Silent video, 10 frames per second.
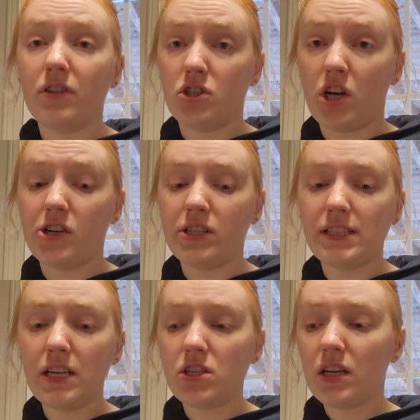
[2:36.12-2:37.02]
for the charging
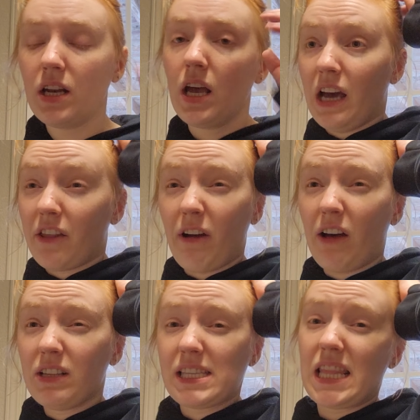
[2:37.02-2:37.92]
station. The other
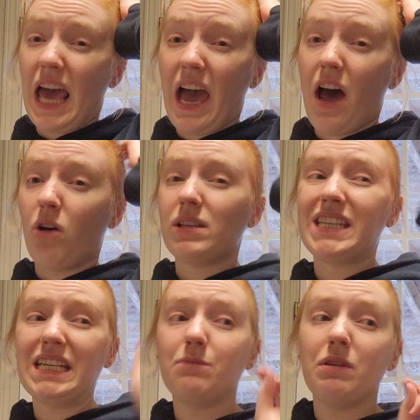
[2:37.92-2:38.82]
outlets in the house
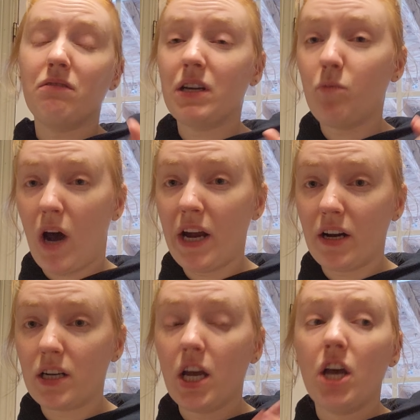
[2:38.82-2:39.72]
need to be
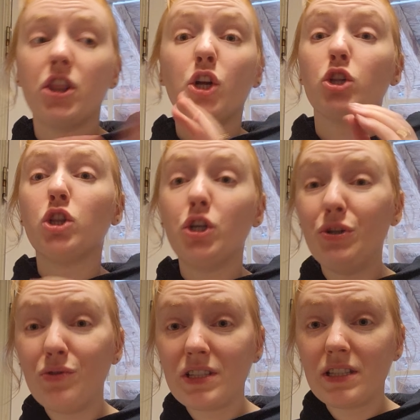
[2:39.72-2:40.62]
rewired. They're
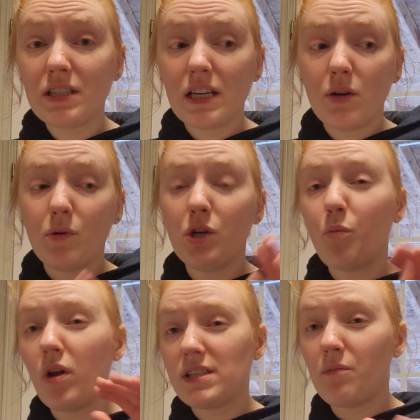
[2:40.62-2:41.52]
loose when you
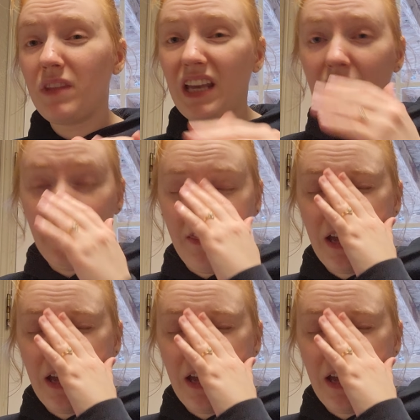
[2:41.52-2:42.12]
put something in